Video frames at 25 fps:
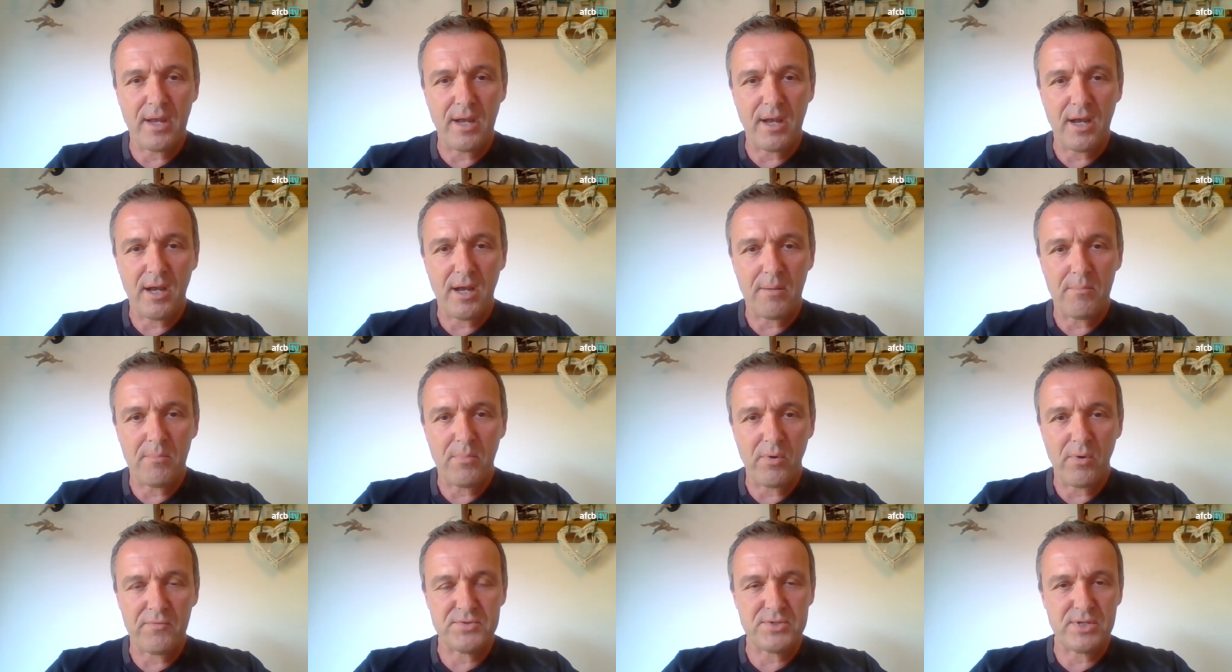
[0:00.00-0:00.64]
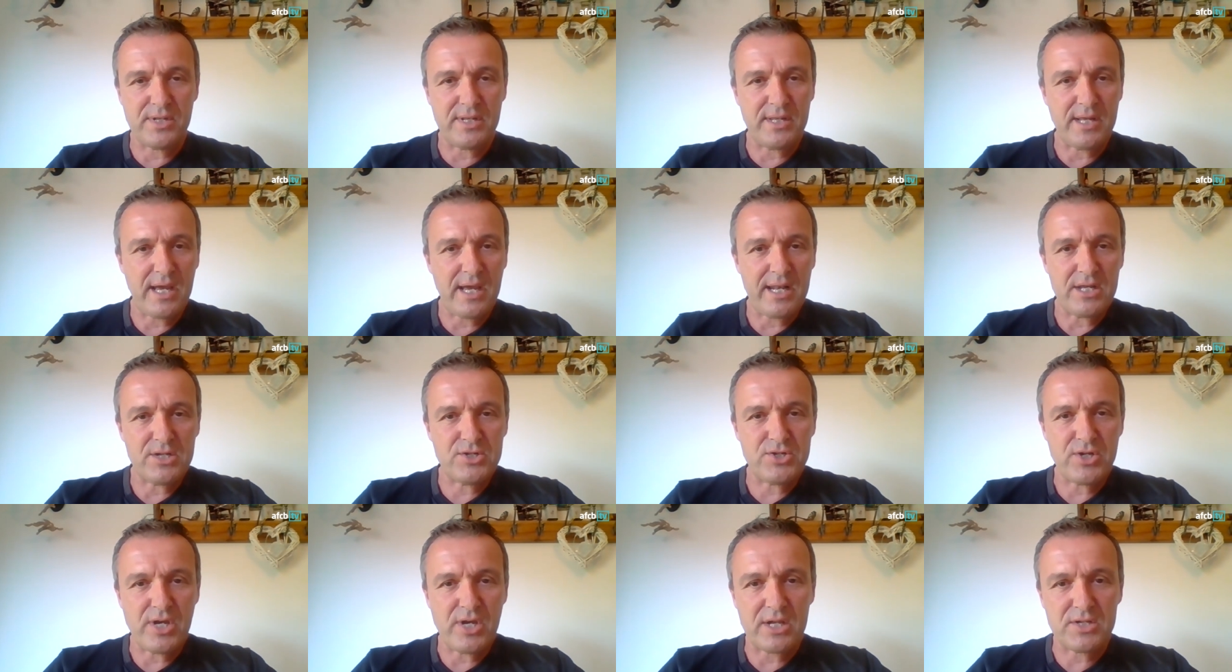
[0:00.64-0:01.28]
Obviously the
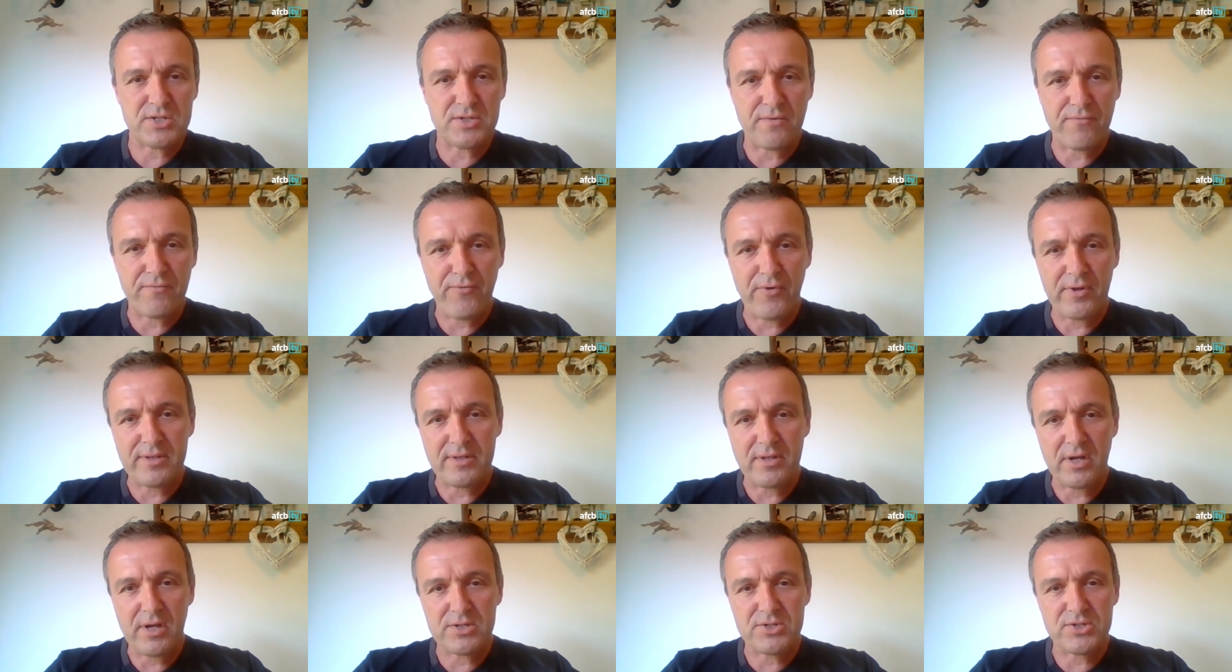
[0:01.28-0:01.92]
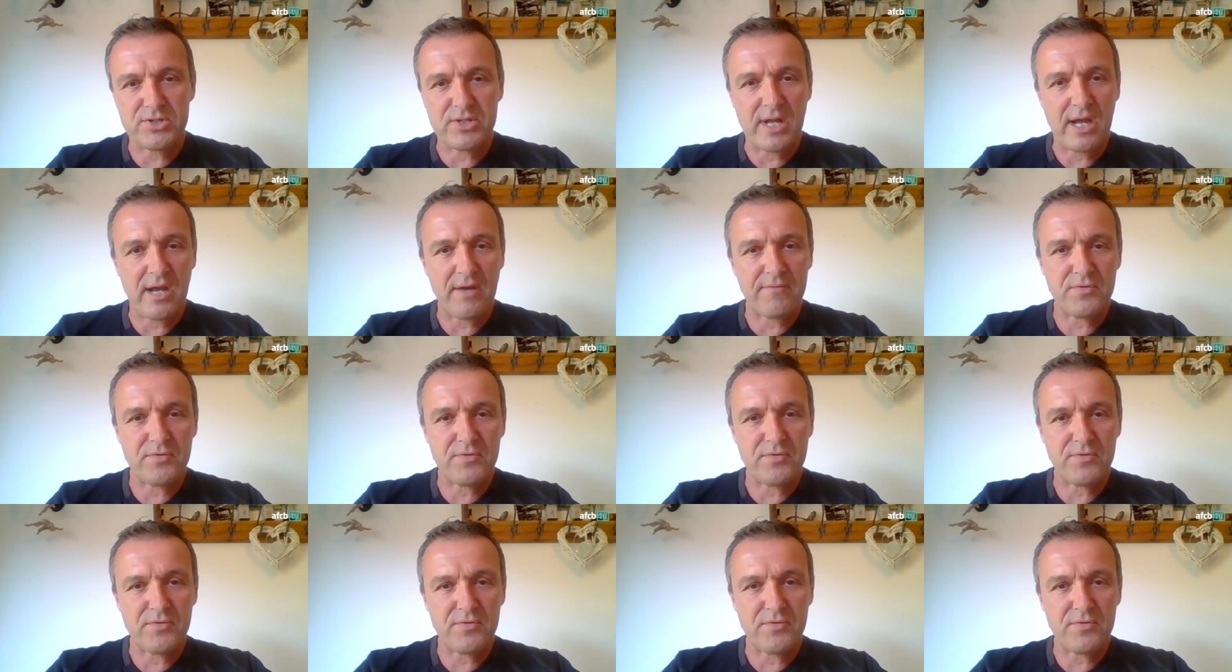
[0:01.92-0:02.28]
NHS, the frontline staff,